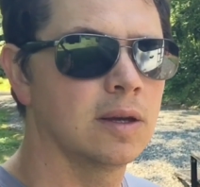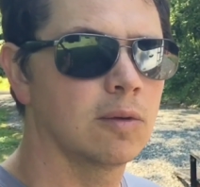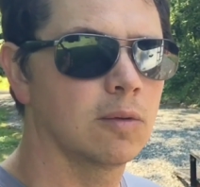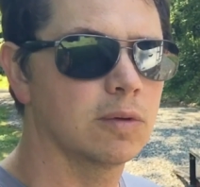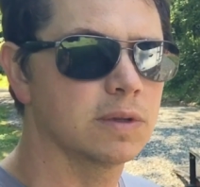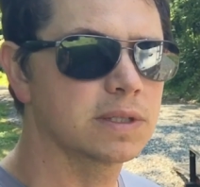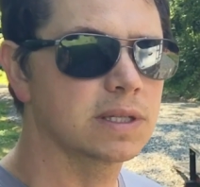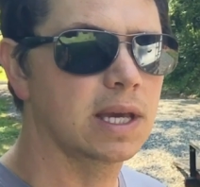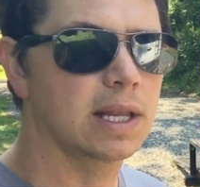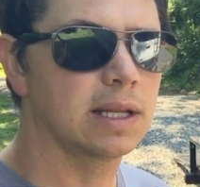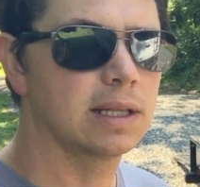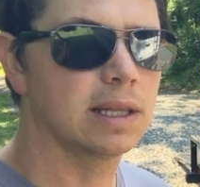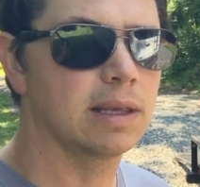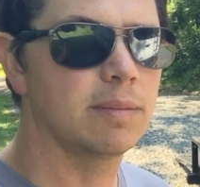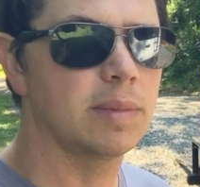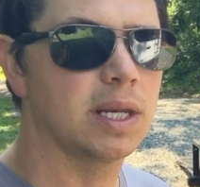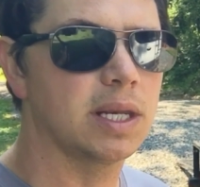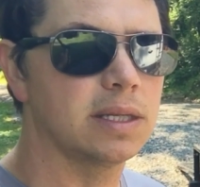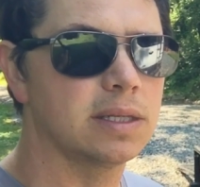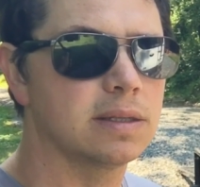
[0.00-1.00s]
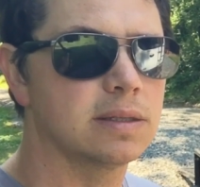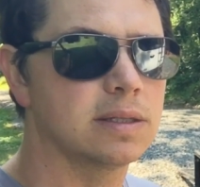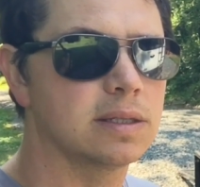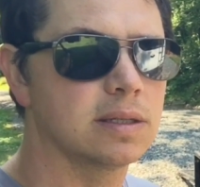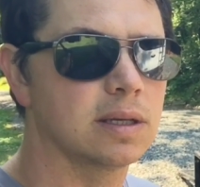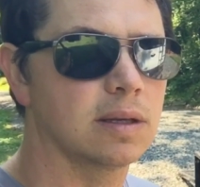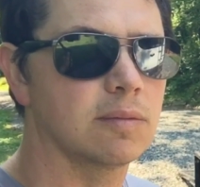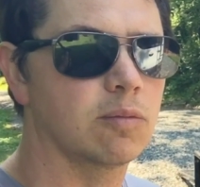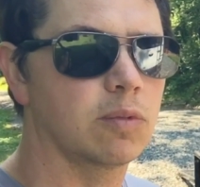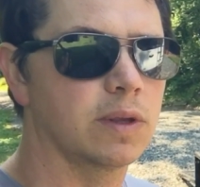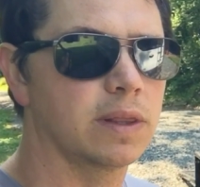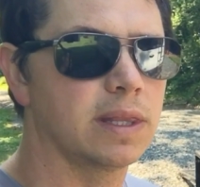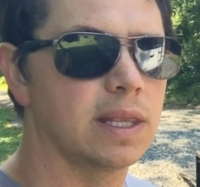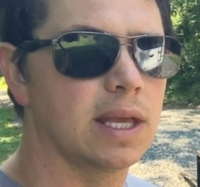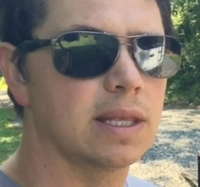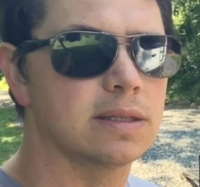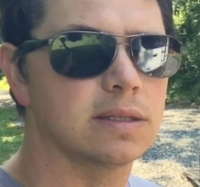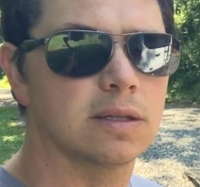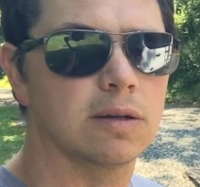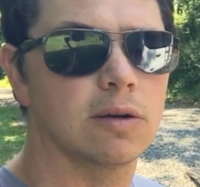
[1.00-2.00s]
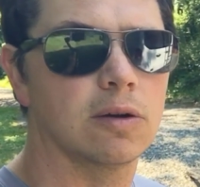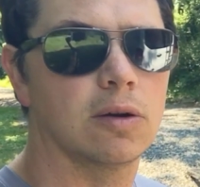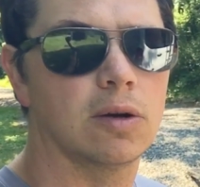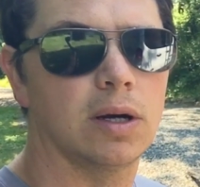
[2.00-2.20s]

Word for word: was kind of limited to, with net zero.